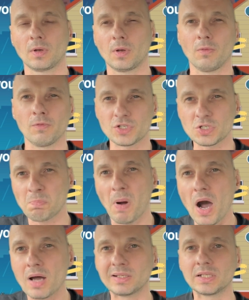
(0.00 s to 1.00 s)
which is
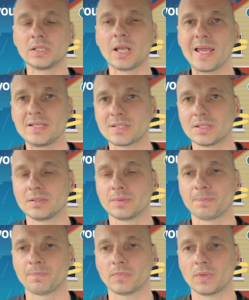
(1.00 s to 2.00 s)
partly latent.
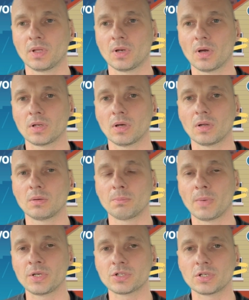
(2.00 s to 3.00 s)
You know, I don't
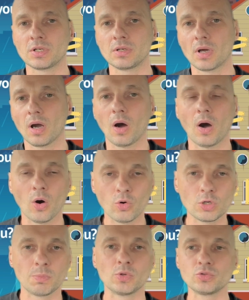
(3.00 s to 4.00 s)
mention
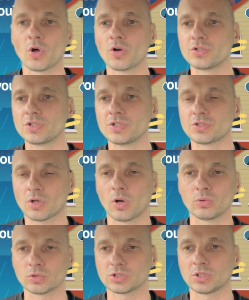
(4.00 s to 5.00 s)
audible noises,
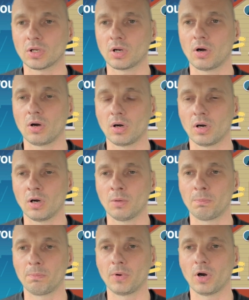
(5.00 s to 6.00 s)
cold start,
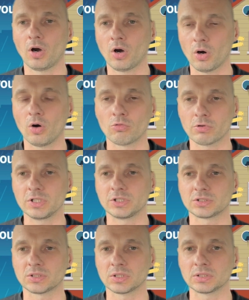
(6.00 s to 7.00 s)
hot
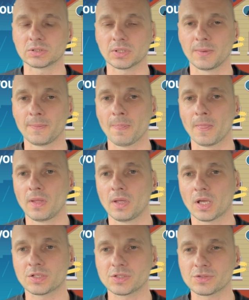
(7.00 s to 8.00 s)
restart,
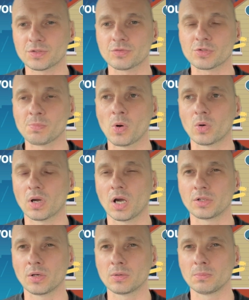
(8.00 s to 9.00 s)
excessive smoke. I
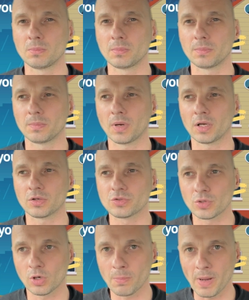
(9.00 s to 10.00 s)
don't
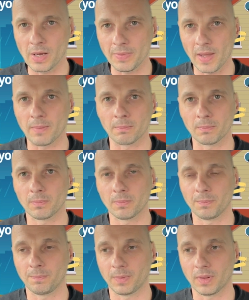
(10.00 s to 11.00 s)
talk about them
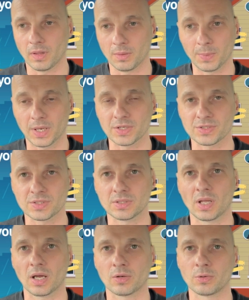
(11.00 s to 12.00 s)
because
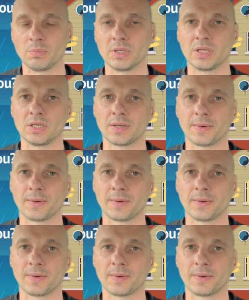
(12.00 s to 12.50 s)
that could be